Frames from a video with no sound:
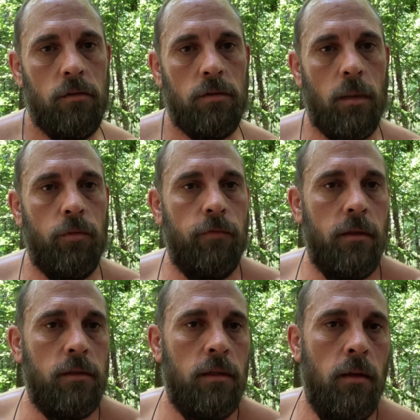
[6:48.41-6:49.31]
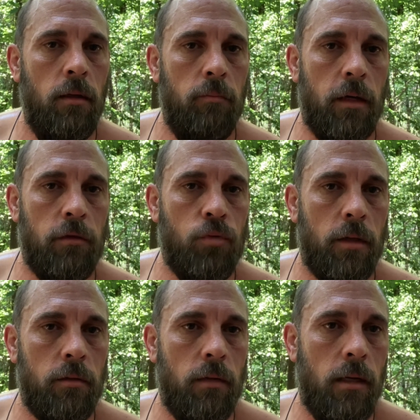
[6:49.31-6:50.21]
you stop when you're finished. American
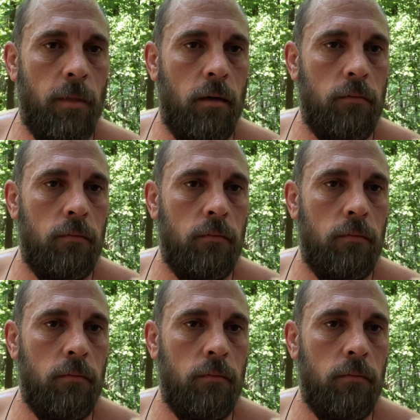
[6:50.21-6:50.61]
Trucker, I'm out.